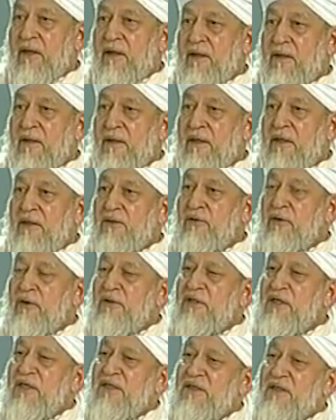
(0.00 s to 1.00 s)
It's not
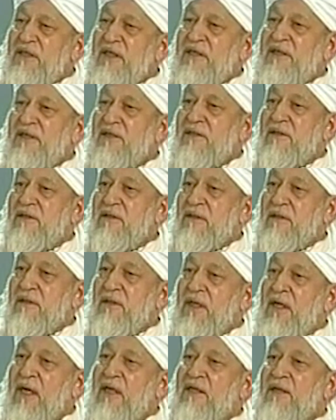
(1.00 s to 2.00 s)
just this,
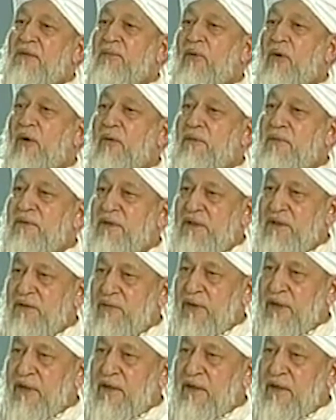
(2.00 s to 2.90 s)
there are other problems as well.